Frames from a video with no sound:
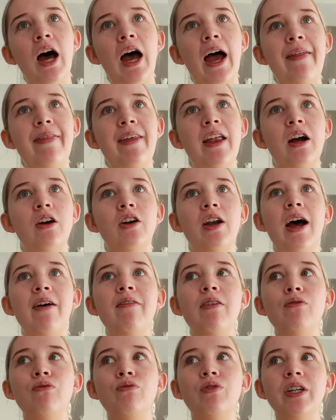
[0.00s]
And then I'm gonna
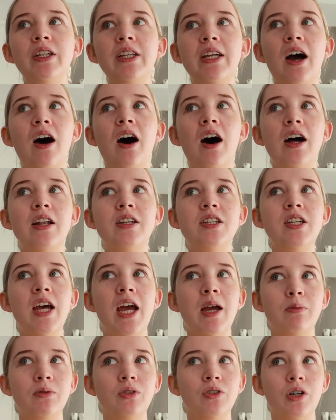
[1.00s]
have a really hard
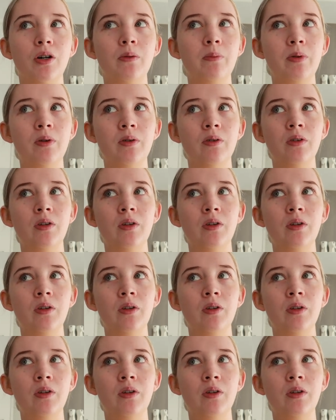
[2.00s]
tabletop.